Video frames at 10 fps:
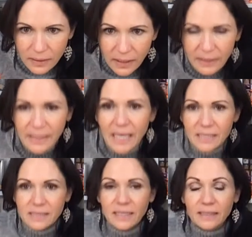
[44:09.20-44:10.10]
Yes,
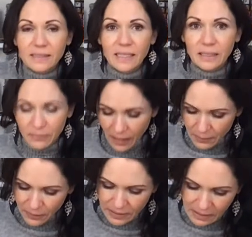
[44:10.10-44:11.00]
Dixie.
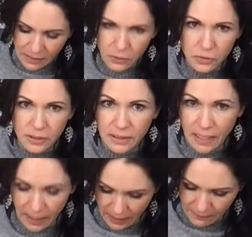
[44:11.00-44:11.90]
We did those
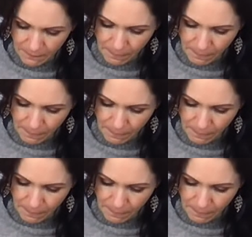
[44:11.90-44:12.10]
today.